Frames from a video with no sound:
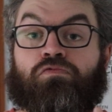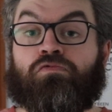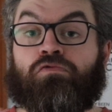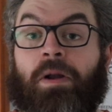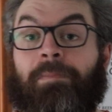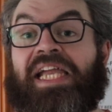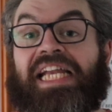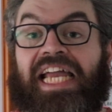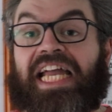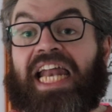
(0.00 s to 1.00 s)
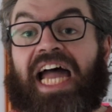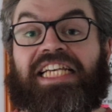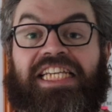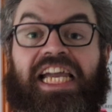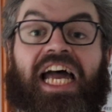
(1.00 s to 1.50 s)
repeating an
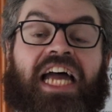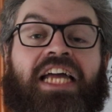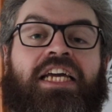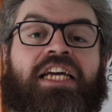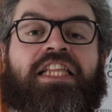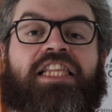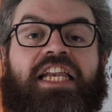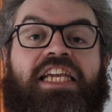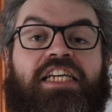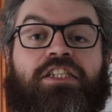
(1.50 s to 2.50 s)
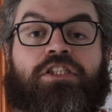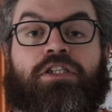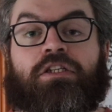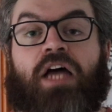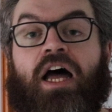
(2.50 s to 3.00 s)
idea that he
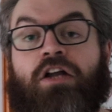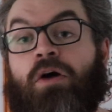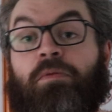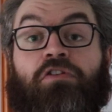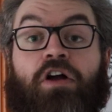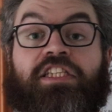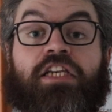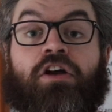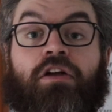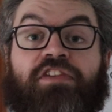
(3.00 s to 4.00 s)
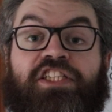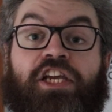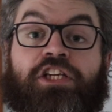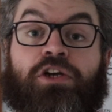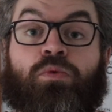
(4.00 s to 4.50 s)
has come across in
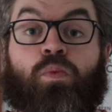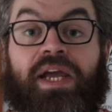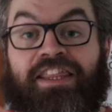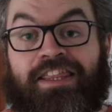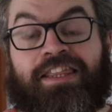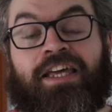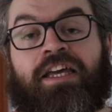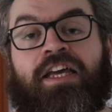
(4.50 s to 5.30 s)
conversation with